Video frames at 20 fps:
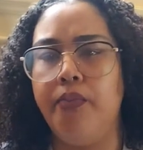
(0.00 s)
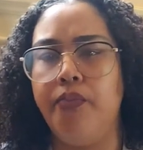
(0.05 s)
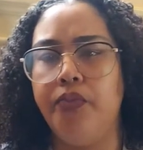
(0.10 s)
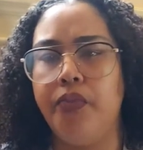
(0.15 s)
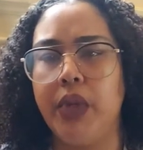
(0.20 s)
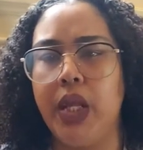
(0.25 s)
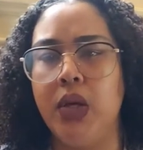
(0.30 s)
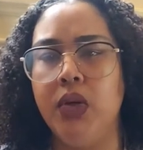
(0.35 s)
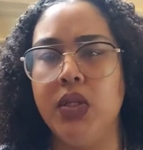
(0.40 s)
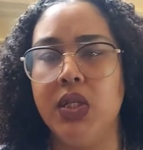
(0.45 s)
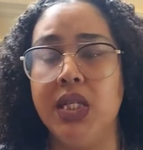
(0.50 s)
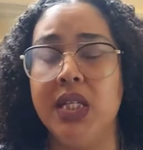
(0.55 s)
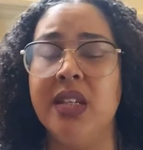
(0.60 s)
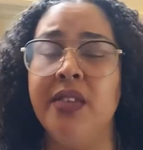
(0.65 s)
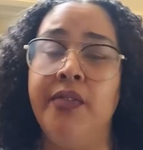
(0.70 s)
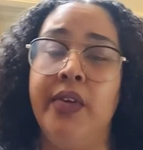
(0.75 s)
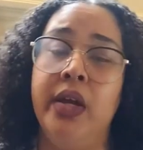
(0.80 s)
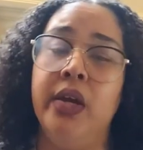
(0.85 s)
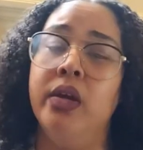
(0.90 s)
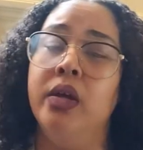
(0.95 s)
It was just a
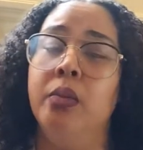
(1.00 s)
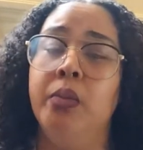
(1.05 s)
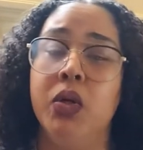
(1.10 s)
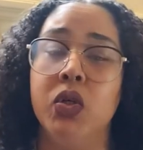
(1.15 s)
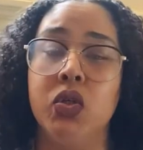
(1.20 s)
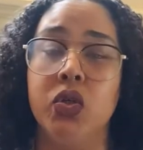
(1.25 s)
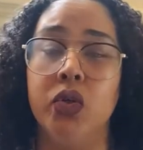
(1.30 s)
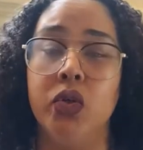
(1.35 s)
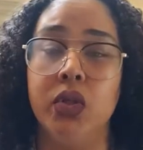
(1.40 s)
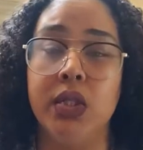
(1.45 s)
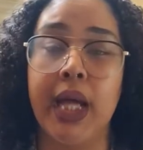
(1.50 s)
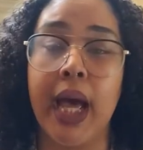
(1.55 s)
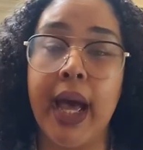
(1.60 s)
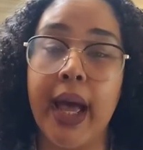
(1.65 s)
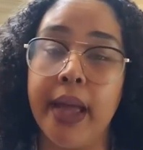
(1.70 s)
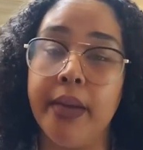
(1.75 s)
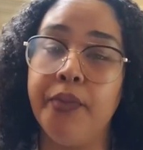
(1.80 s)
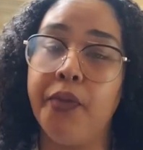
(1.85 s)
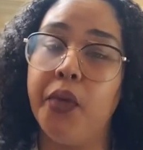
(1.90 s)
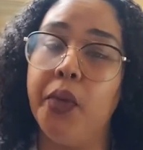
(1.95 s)
very emotional time
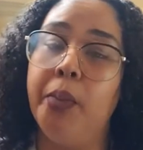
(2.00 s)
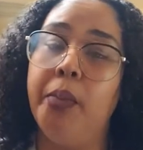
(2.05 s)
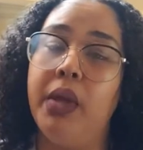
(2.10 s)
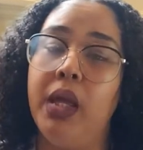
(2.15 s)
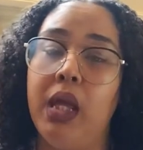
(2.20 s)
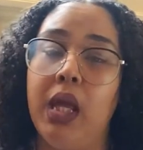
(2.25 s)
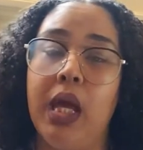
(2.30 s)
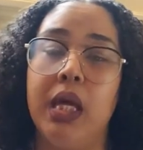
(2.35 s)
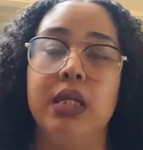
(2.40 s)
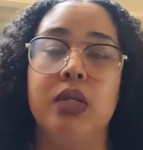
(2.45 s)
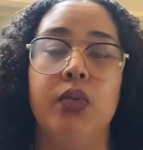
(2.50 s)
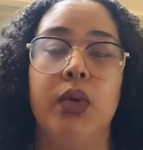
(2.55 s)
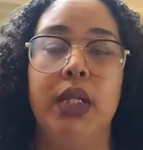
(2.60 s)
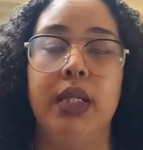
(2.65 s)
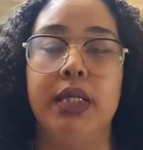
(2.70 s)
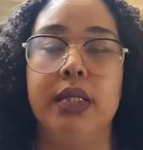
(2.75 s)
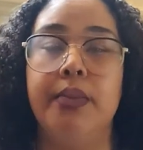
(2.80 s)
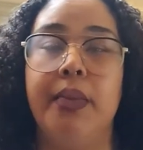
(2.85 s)
for me as well as my